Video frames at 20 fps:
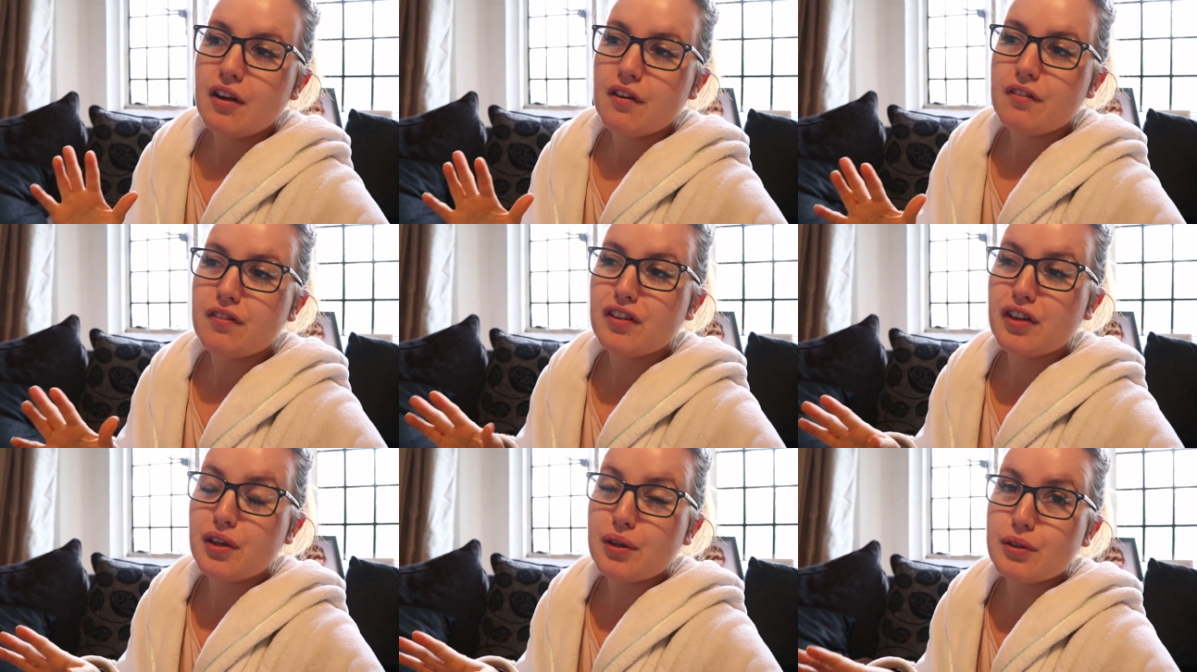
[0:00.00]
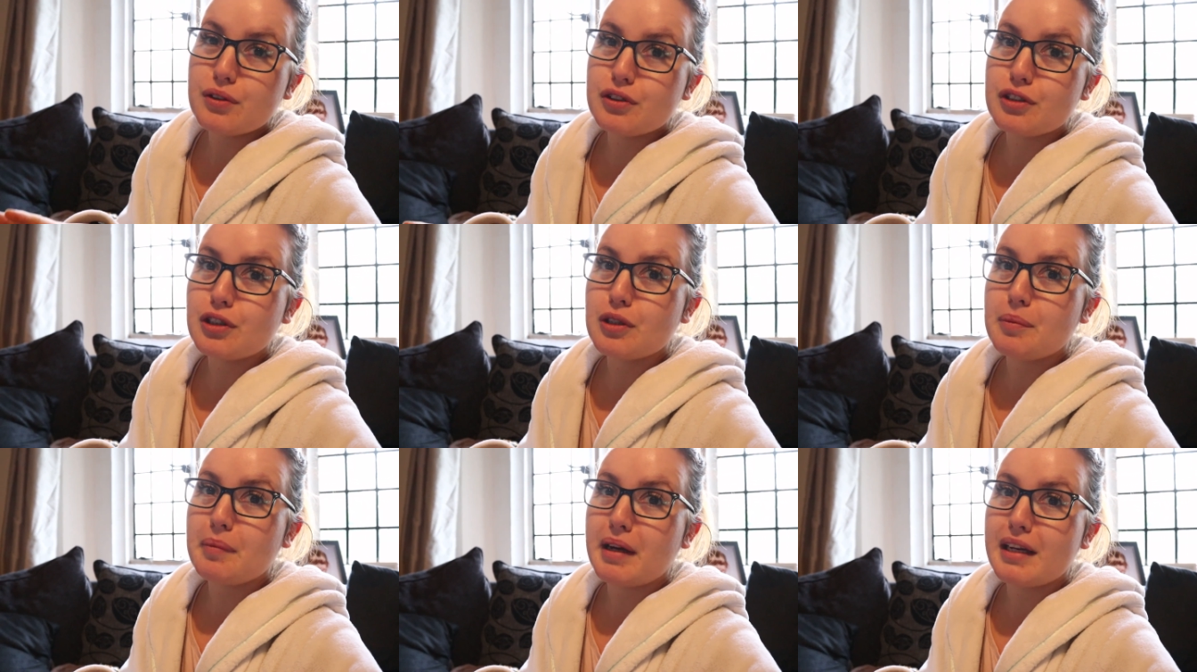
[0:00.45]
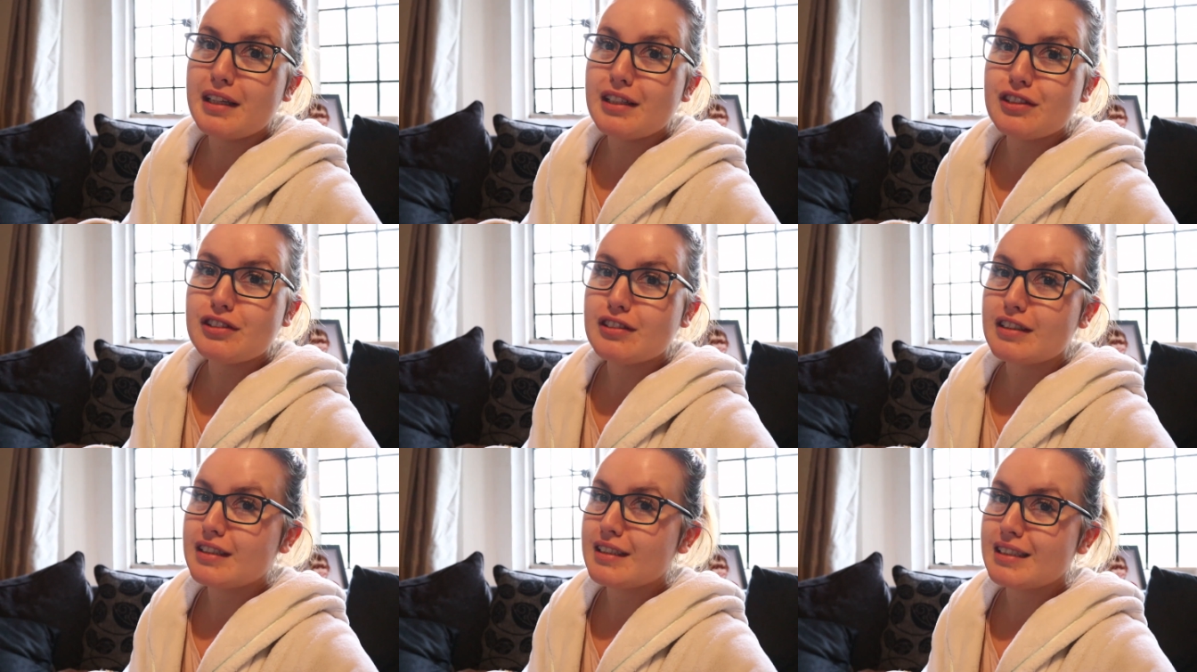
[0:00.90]
Few too
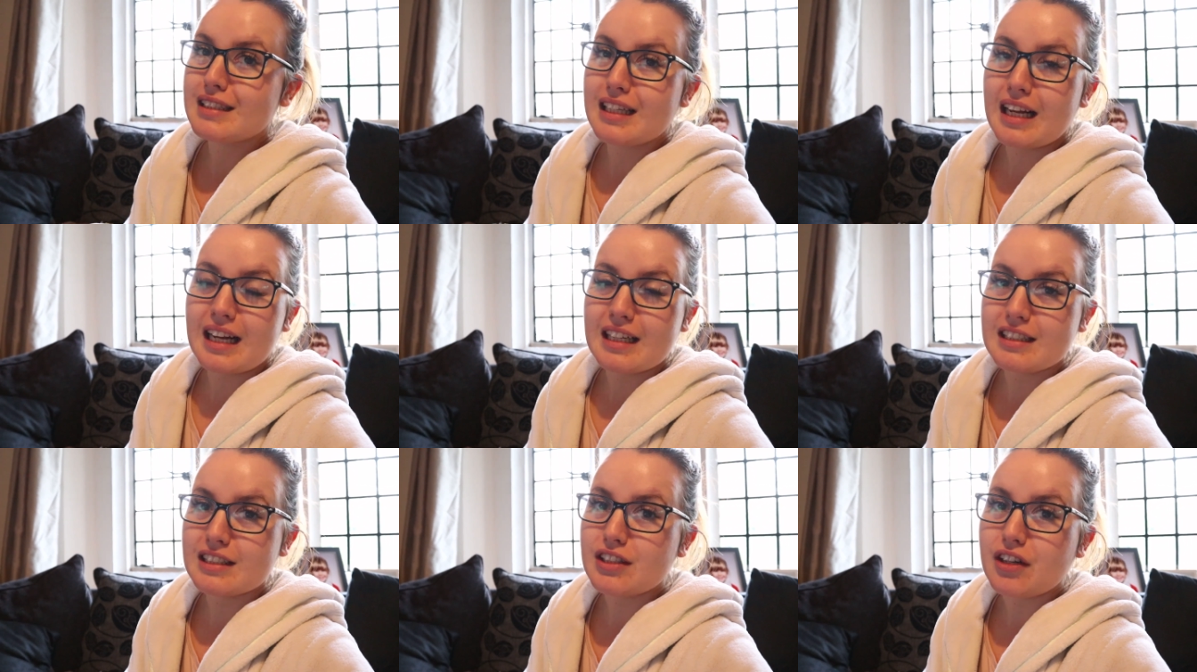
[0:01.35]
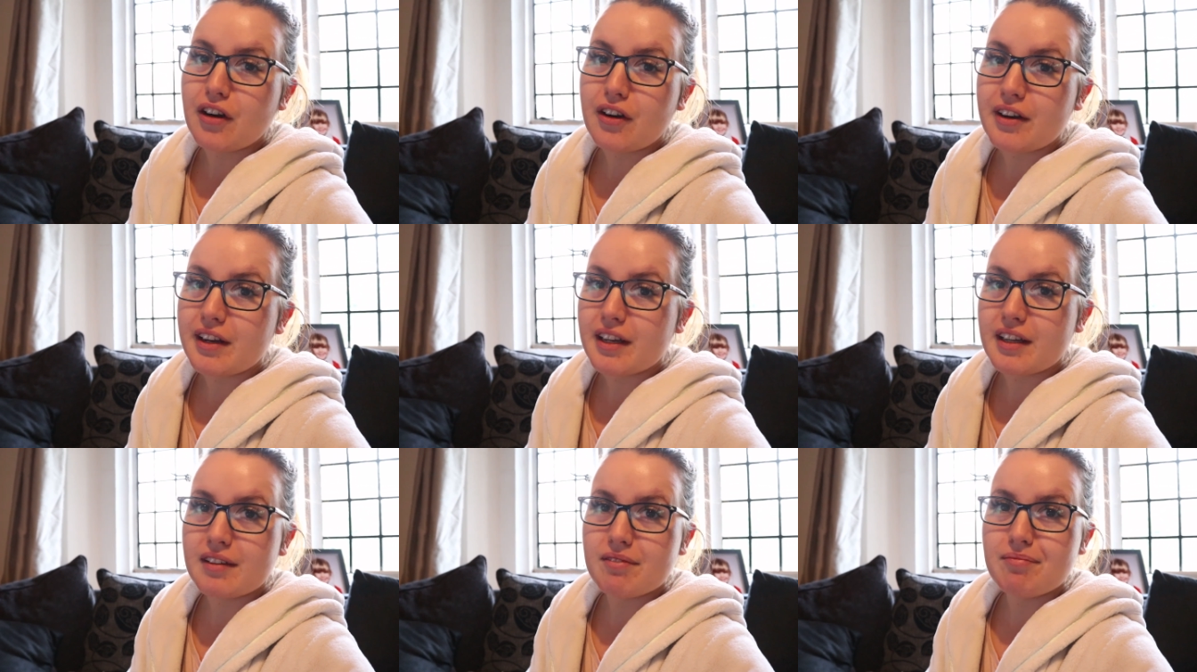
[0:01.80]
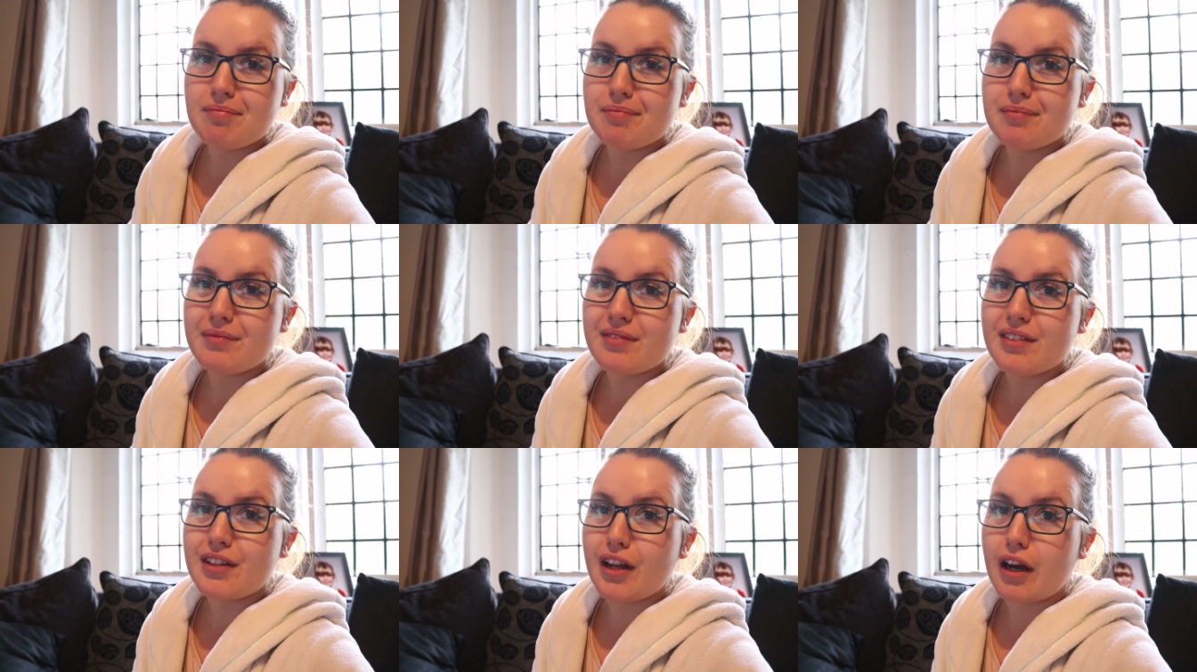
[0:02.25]
many drinks last night,
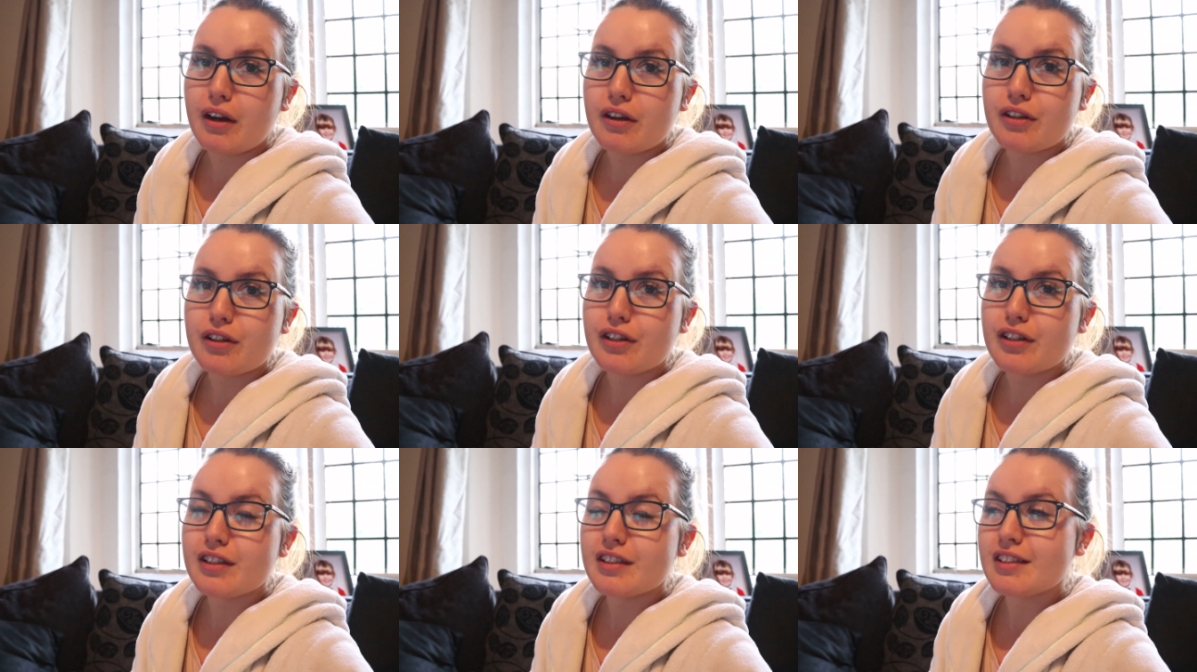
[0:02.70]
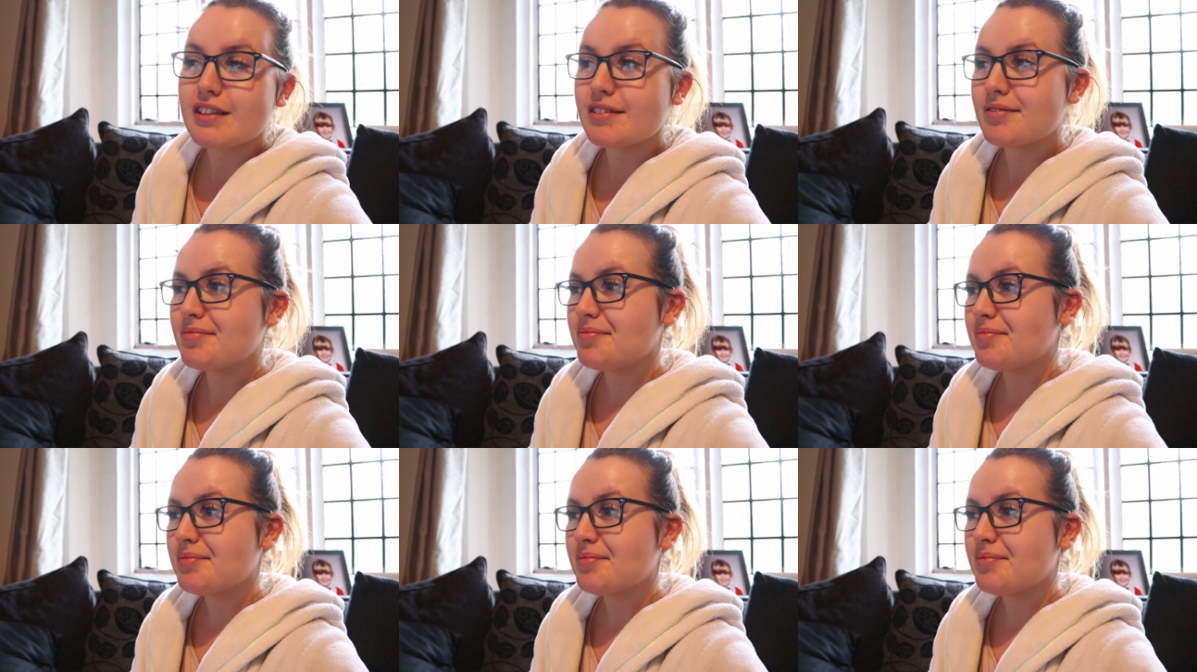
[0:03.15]
not good.